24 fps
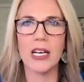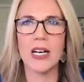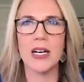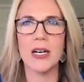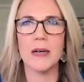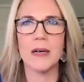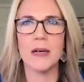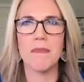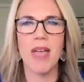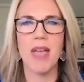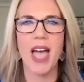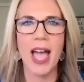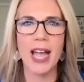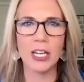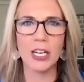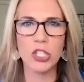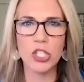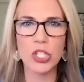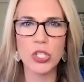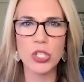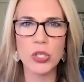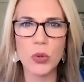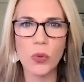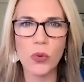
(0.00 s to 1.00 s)
um,
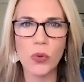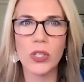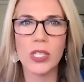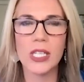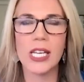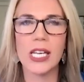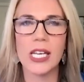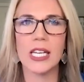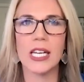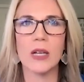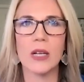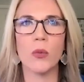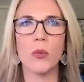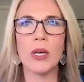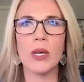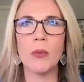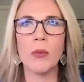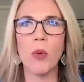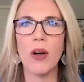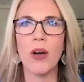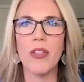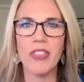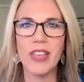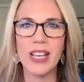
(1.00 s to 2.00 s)
action oriented, we
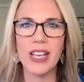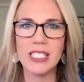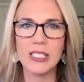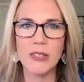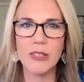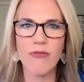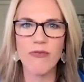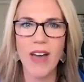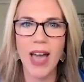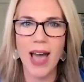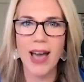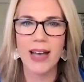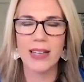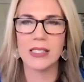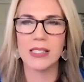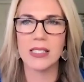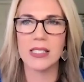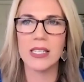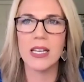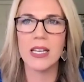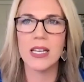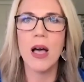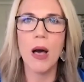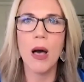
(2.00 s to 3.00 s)
want things
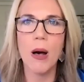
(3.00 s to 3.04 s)
fast.